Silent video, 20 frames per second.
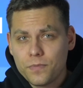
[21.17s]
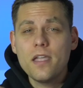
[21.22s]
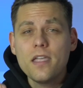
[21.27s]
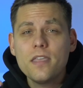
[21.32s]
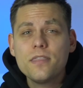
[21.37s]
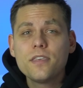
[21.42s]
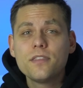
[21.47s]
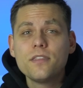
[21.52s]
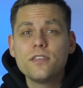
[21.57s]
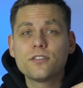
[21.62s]

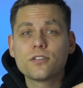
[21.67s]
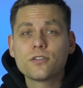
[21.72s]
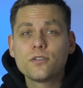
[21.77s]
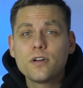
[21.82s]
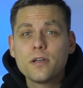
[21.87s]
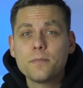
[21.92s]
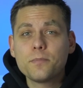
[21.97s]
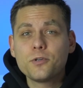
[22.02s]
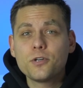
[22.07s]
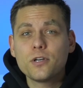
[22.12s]
In the
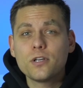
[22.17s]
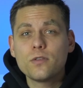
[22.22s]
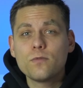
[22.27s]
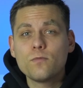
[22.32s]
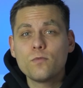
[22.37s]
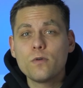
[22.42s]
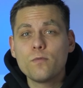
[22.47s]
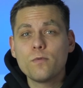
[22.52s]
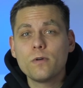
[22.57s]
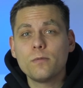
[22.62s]

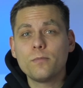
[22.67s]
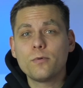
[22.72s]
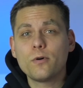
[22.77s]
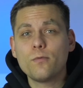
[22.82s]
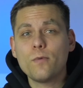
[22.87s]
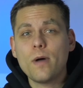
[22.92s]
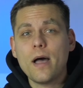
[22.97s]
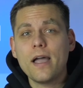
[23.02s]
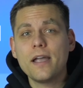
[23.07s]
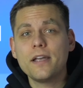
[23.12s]
description we will
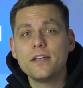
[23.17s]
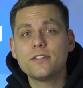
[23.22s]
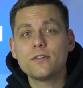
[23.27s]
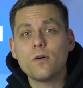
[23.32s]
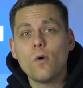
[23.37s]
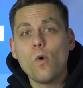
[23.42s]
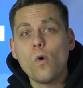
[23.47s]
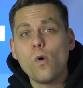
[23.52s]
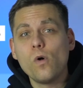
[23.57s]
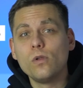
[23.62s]
provide
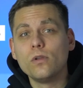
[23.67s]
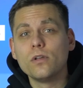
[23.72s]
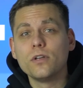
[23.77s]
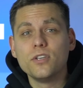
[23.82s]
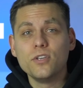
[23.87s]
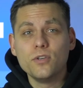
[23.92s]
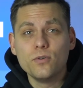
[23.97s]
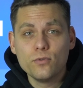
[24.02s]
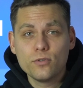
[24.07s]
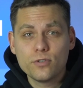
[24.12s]
all
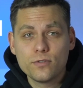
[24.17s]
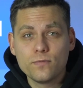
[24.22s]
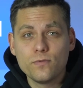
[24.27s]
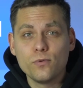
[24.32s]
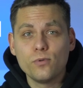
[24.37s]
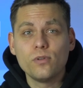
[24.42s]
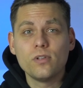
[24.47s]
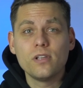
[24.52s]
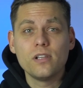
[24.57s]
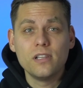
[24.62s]

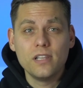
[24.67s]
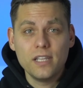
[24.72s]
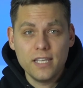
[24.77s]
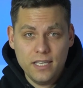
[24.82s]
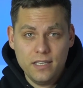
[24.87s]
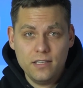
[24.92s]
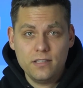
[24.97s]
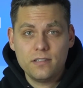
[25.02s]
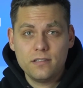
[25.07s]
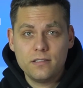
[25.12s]
useful
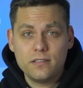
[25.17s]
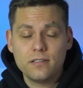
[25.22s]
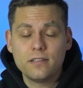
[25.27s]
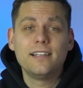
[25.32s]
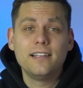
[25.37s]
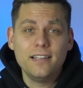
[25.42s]
links.